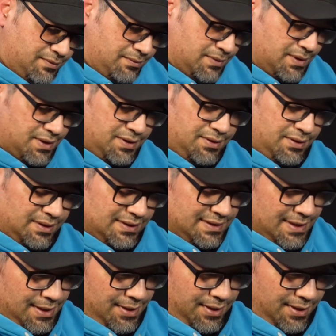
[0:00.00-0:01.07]
which,
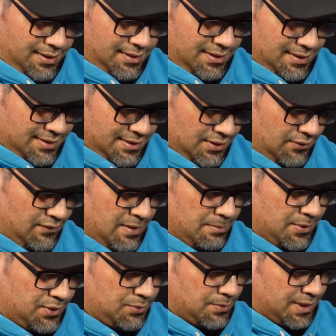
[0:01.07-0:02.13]
considering it's
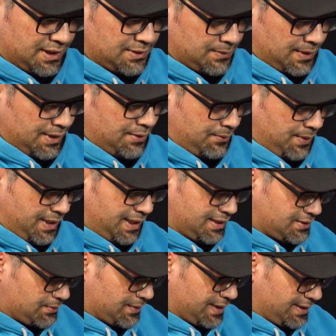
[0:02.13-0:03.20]
November 2023,
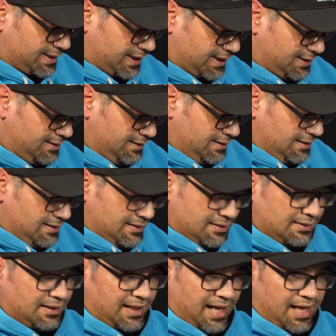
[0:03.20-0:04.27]
it's great that
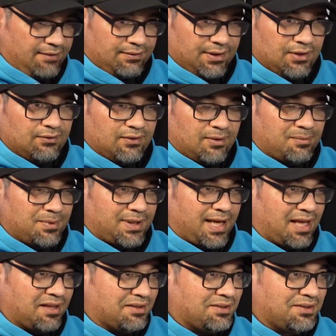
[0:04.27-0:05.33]
I have a November
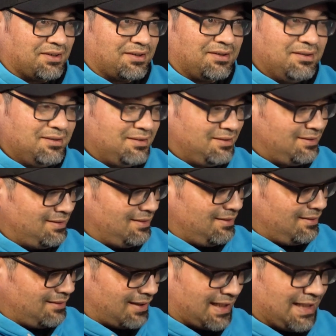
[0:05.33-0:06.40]
calendar.
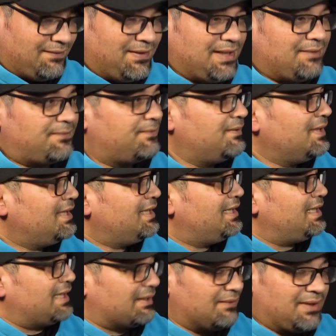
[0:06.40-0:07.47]
Like even if
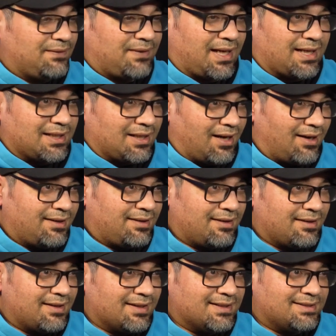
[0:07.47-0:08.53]
I had
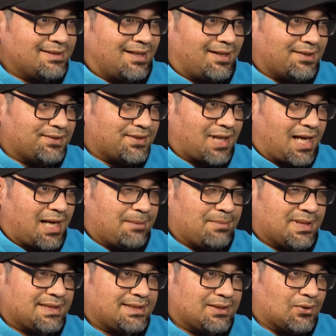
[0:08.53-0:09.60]
gotten this on time,
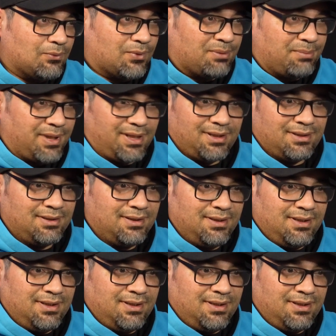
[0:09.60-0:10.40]
it still would have been